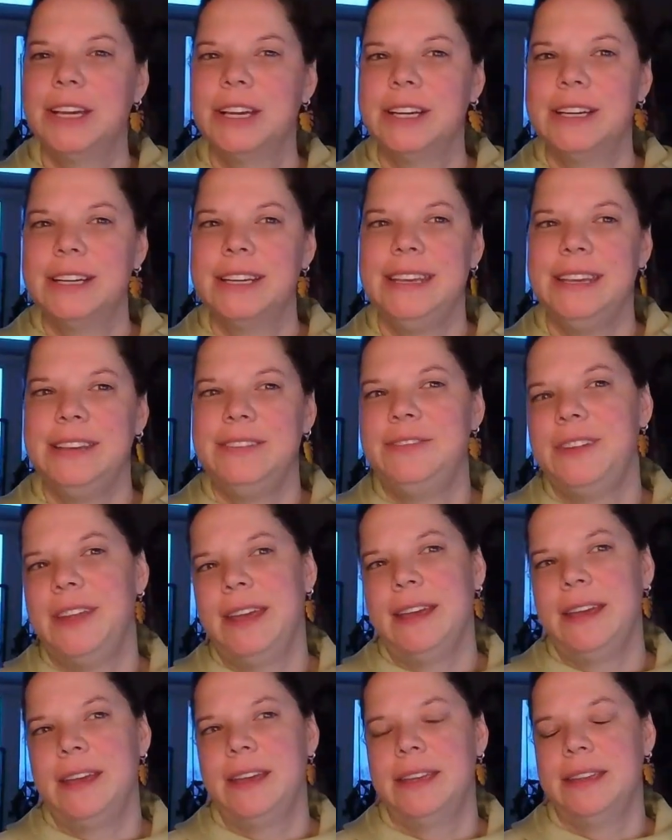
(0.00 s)
Good
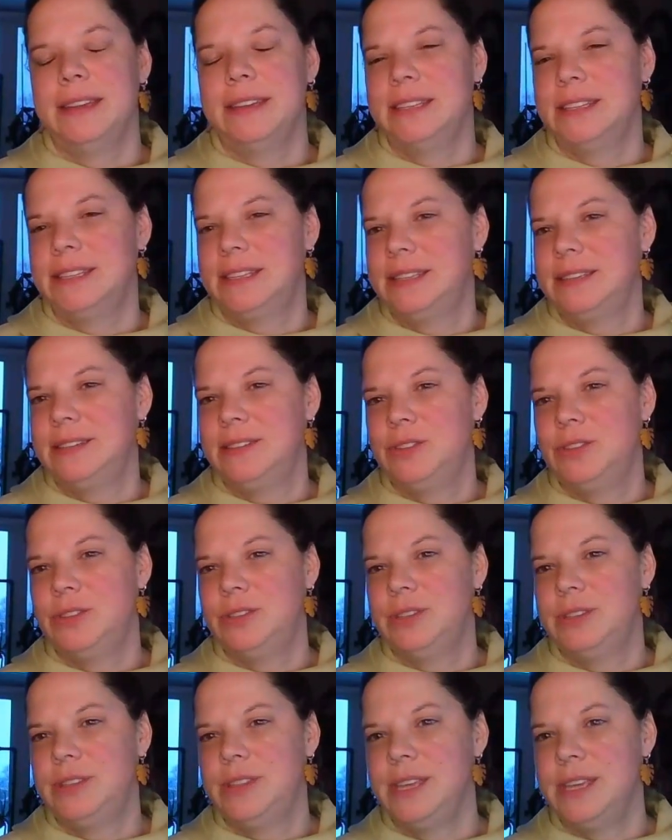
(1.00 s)
evening.
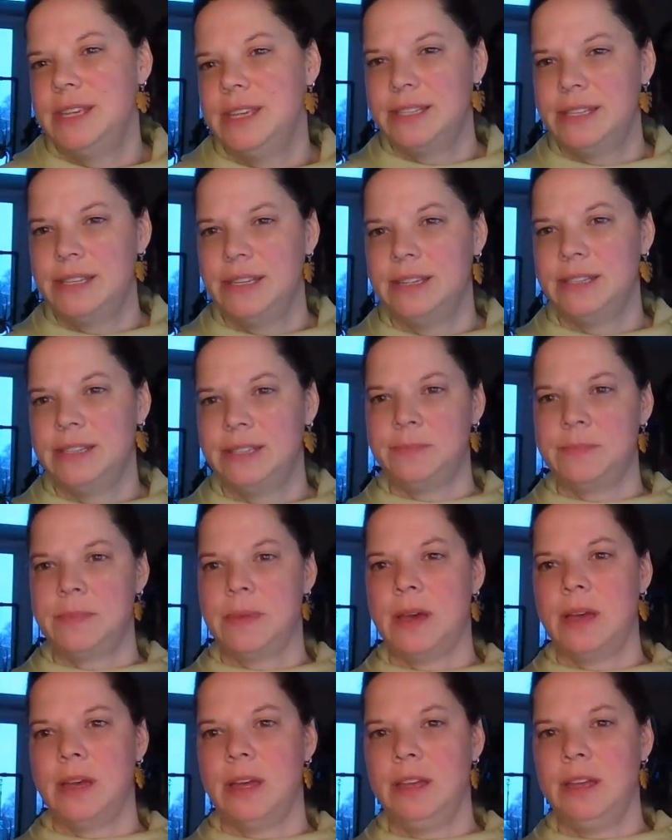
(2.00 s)
This is
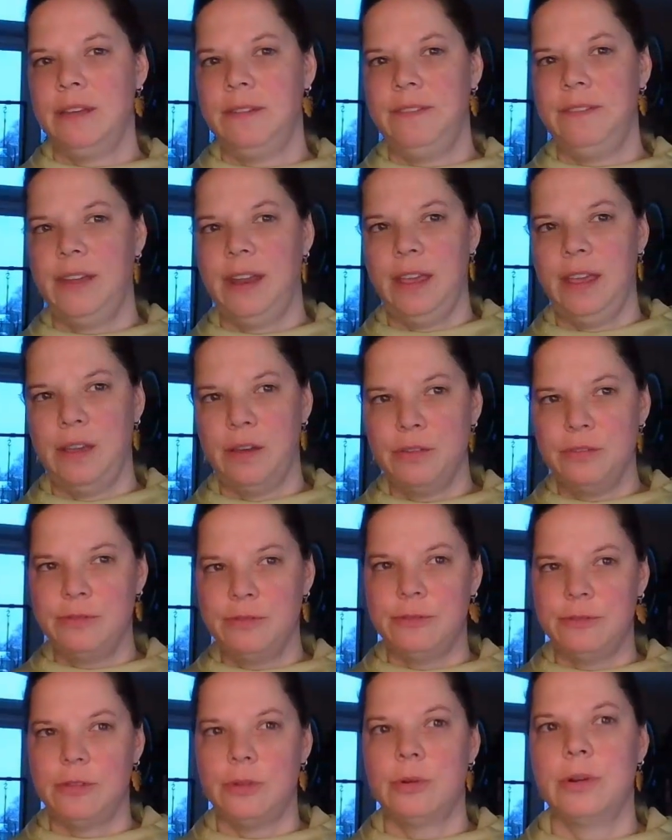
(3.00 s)
my video
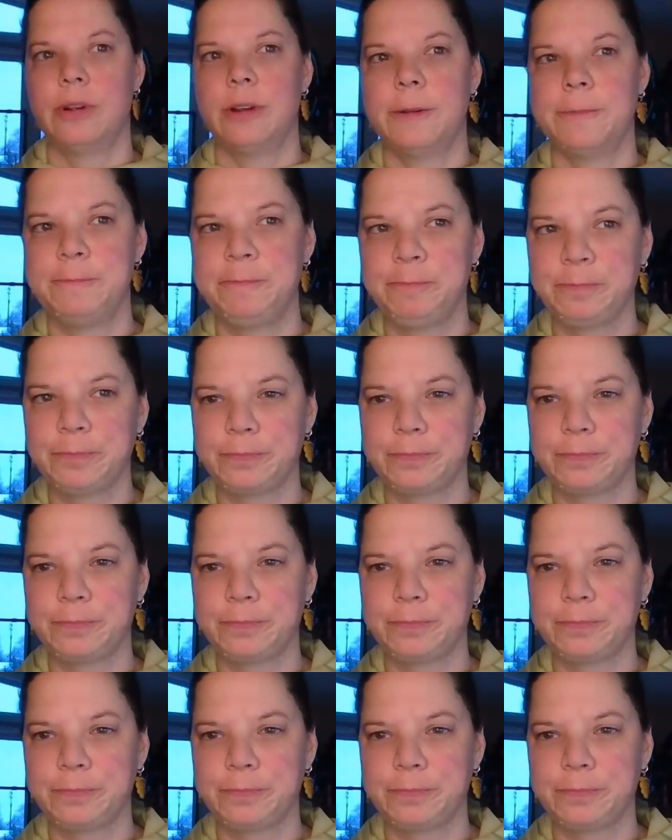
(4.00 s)
for